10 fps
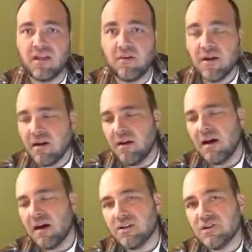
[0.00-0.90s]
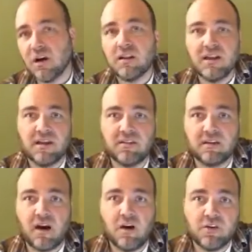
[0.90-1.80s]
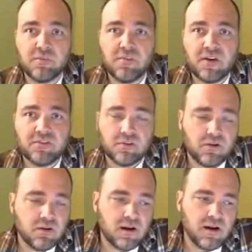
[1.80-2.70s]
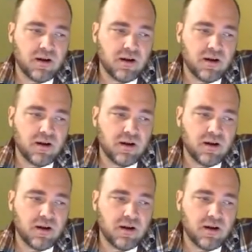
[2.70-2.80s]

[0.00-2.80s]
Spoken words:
Now, Charlie is a college professor